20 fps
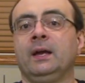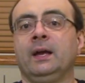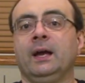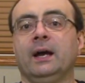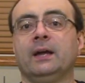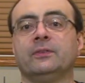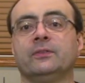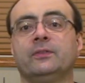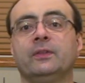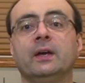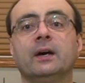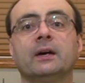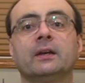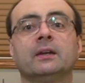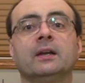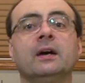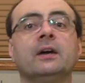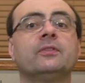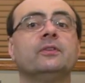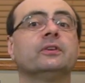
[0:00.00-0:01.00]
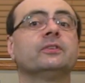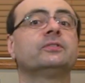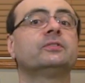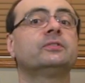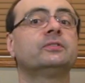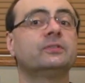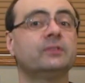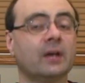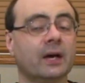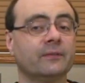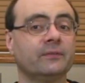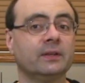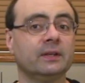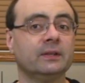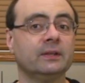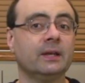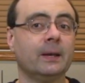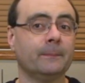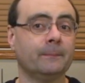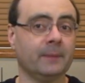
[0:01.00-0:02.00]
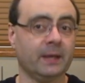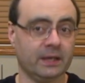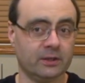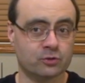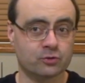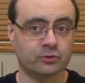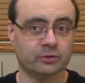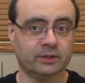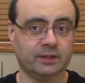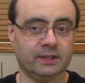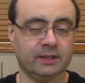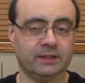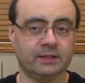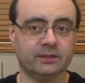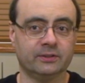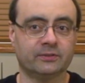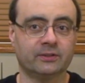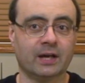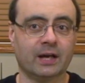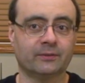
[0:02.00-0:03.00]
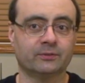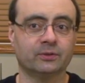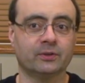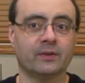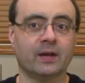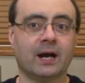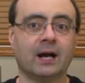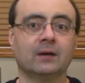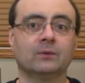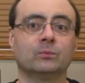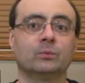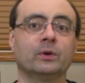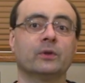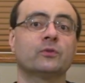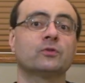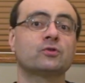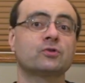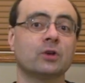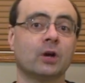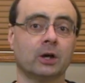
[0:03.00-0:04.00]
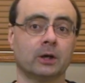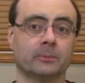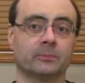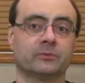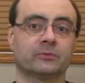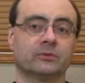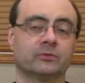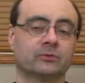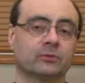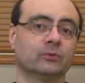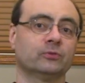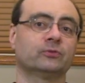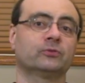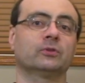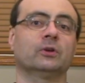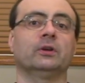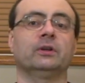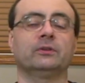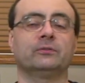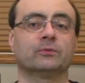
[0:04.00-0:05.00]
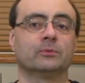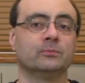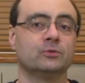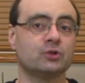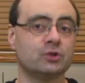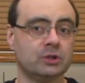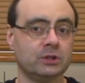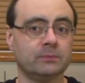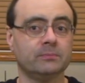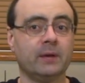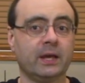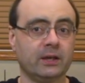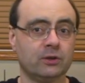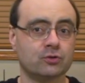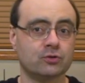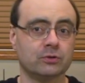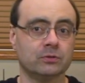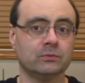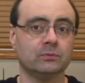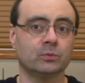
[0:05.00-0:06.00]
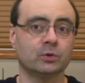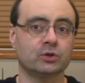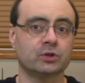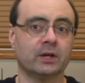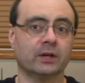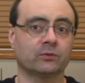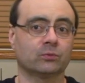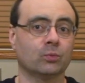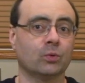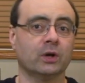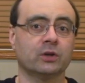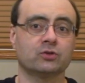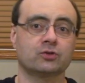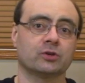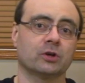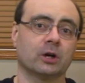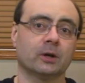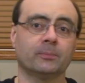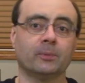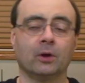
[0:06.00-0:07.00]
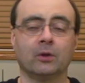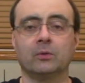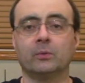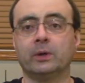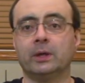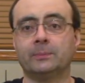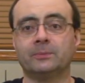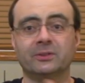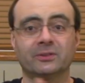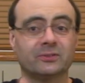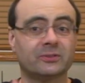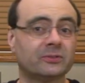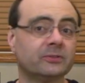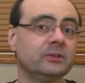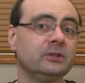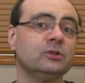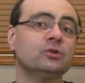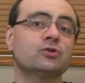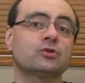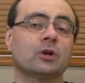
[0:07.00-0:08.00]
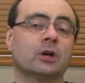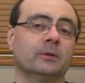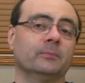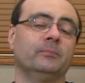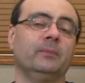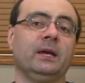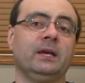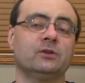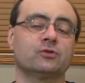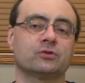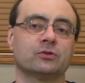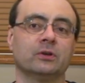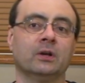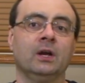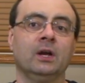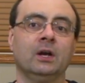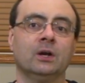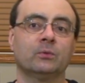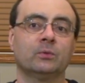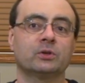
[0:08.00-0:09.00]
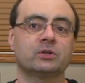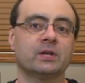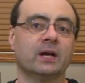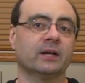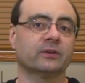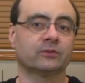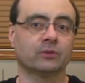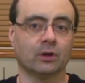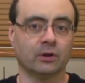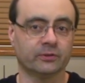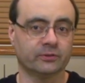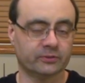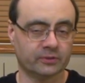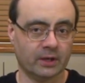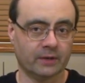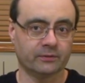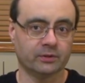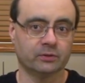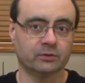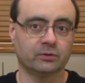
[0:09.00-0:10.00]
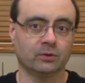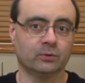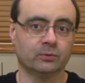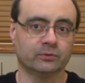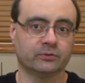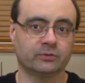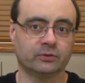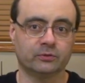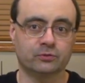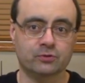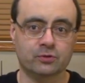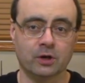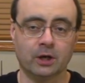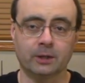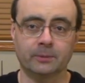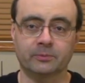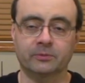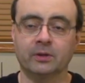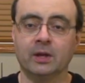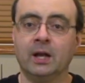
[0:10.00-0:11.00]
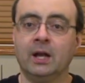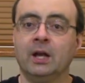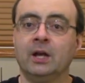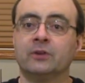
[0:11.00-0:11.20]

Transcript: And then there's 7 major keys after that with sharps. So starting from G major, which has 1 sharp, all the way up to C sharp major, which has all 7 tones as sharps.